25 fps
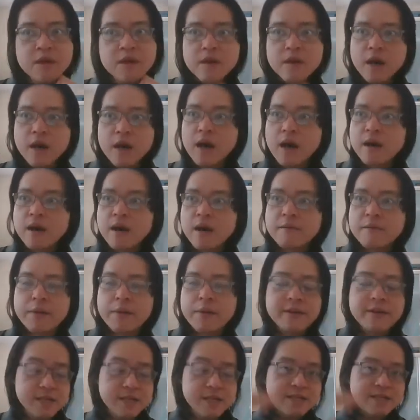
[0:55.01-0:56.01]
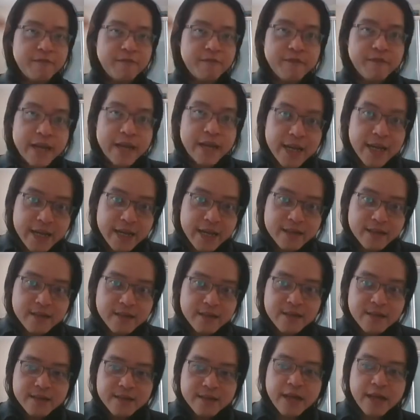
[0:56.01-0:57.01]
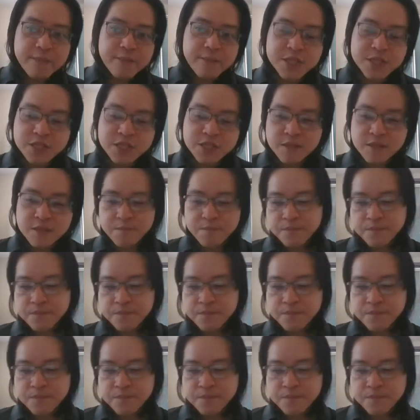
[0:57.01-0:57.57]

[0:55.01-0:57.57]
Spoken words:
But it's finite dimension.